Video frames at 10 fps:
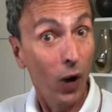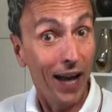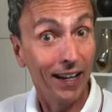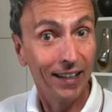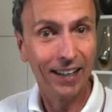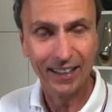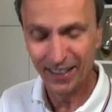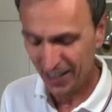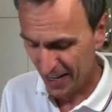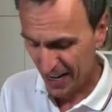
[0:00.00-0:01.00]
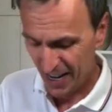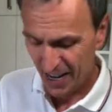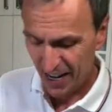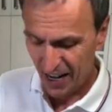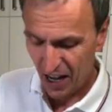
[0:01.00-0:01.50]

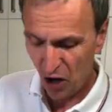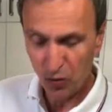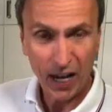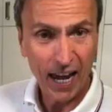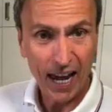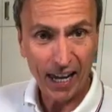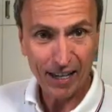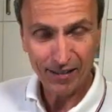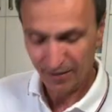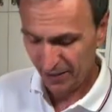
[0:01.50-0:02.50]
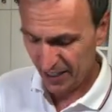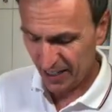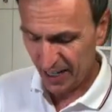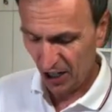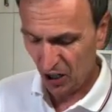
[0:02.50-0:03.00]
one. Okay, let's
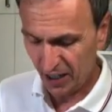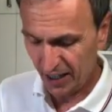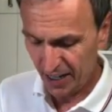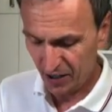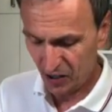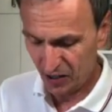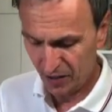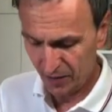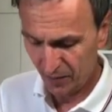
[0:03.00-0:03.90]
get a look at this.